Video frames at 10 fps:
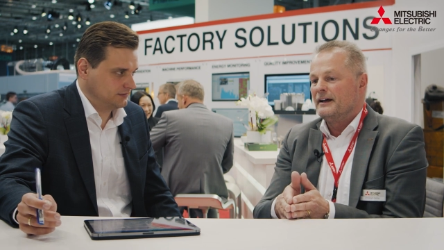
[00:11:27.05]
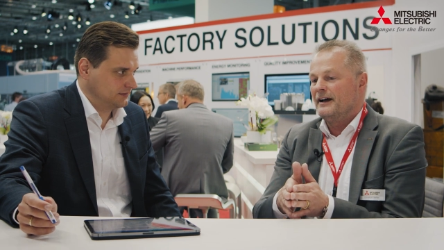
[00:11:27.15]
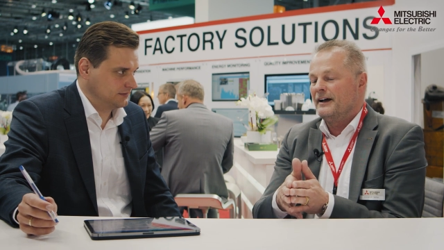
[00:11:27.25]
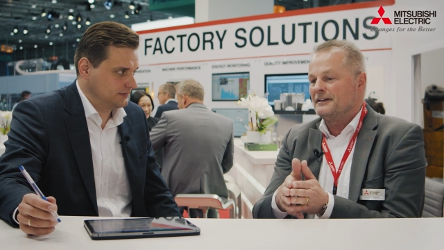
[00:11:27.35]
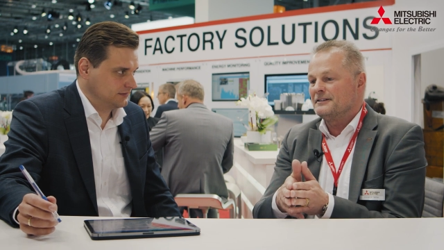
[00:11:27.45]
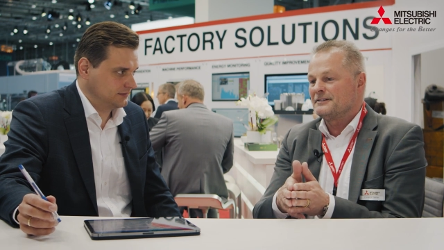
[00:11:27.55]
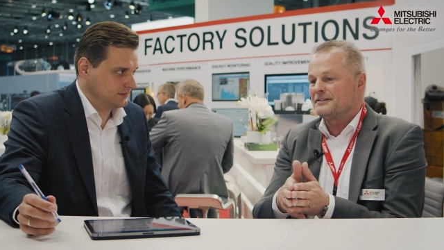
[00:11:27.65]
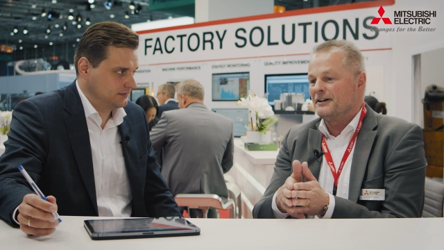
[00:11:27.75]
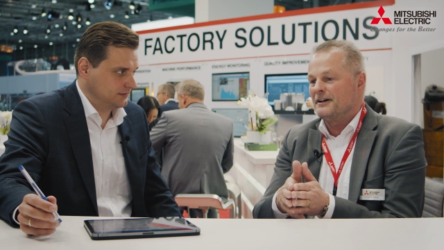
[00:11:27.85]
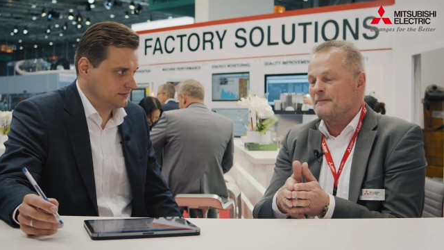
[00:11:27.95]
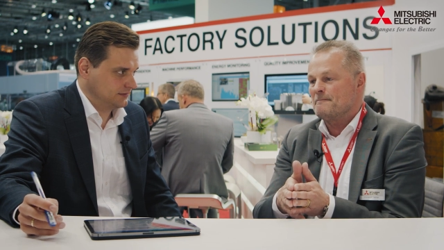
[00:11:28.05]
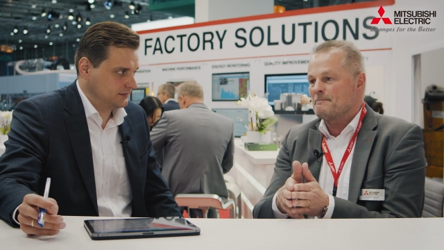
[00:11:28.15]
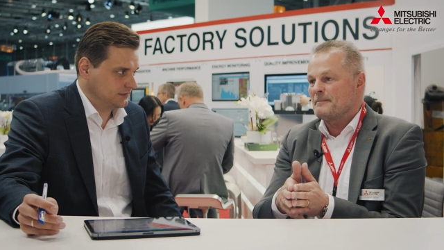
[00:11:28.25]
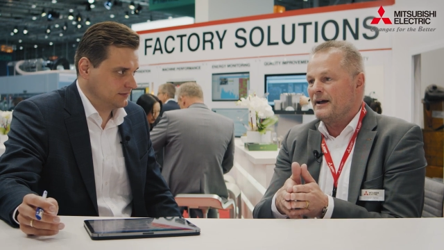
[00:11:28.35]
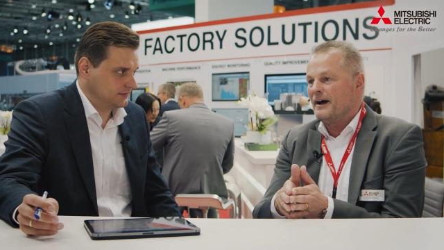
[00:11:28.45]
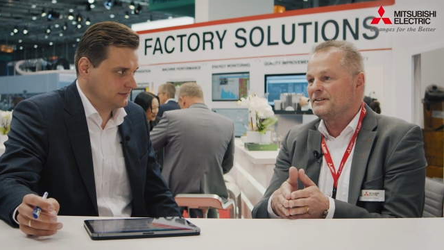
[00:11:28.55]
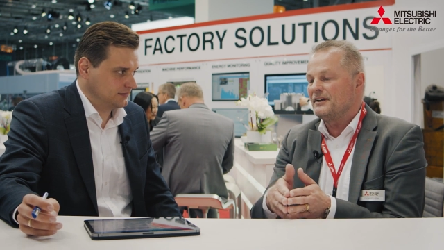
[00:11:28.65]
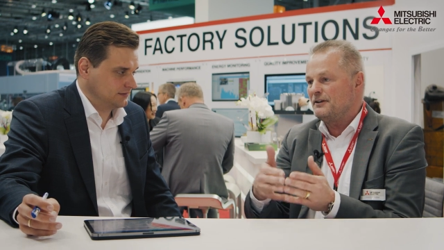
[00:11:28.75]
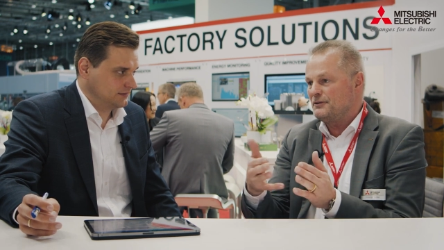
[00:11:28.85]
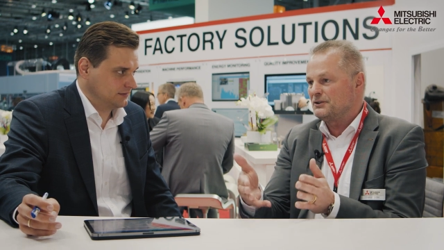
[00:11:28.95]
Speaker 1: And um, I
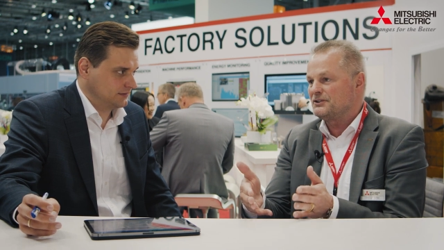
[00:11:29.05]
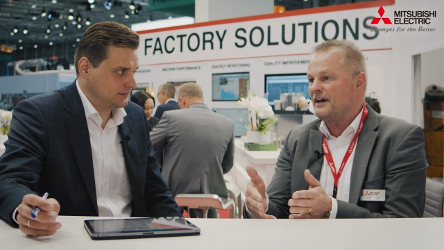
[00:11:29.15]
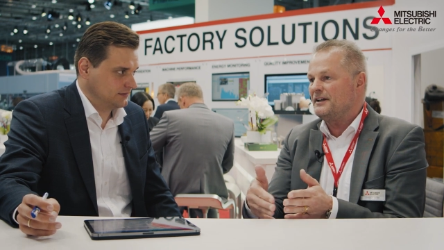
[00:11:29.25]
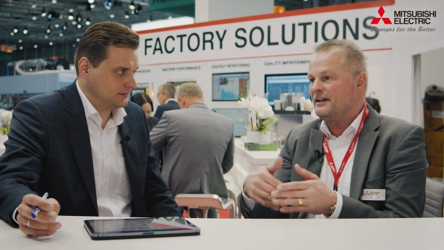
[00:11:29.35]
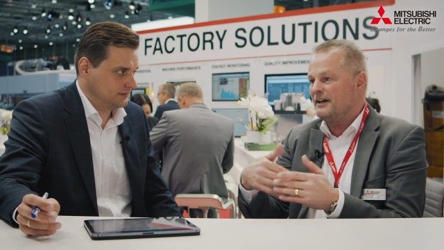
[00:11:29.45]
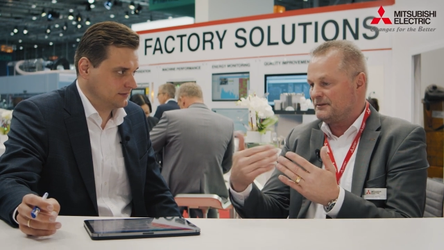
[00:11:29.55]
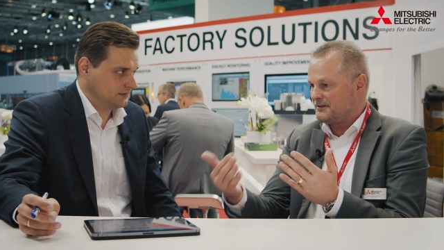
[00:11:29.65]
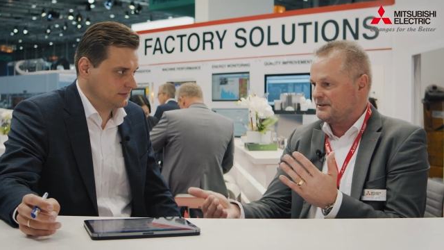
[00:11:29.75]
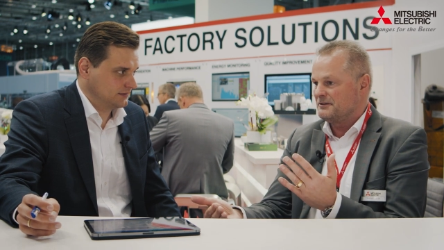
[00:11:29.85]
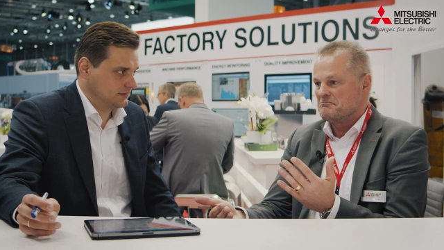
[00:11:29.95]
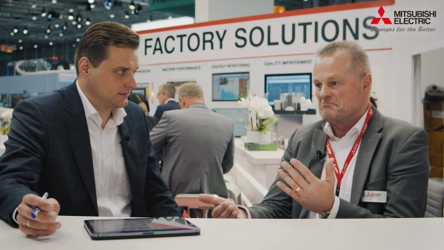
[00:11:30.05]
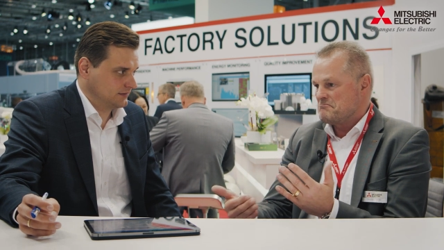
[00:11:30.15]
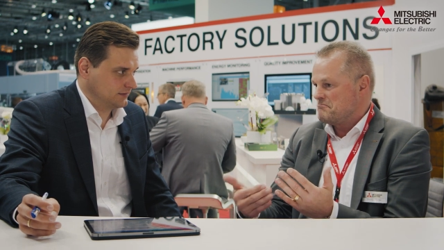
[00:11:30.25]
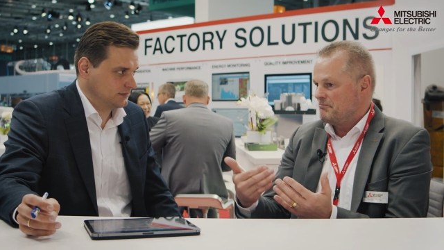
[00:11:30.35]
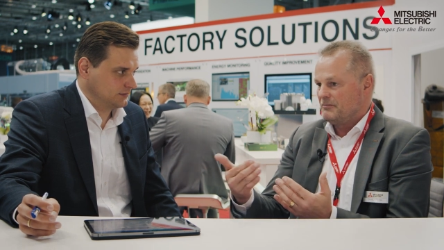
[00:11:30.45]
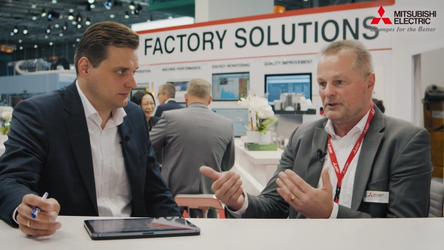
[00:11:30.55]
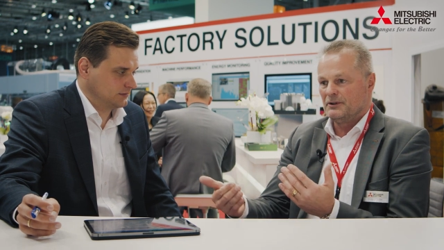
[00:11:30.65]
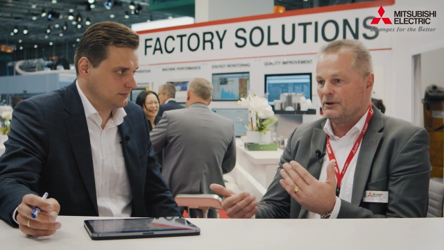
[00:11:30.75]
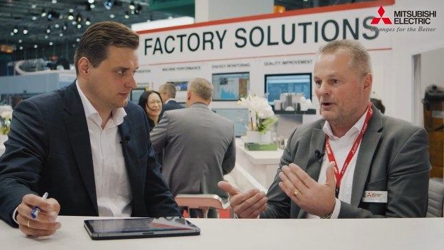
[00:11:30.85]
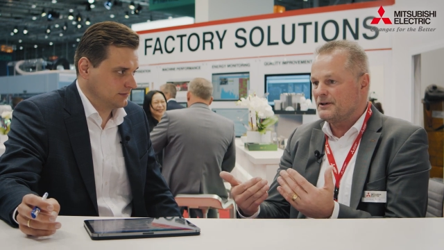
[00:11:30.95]
think if you study and
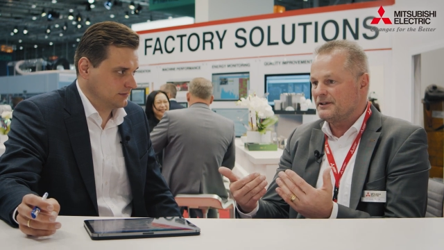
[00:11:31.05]
you look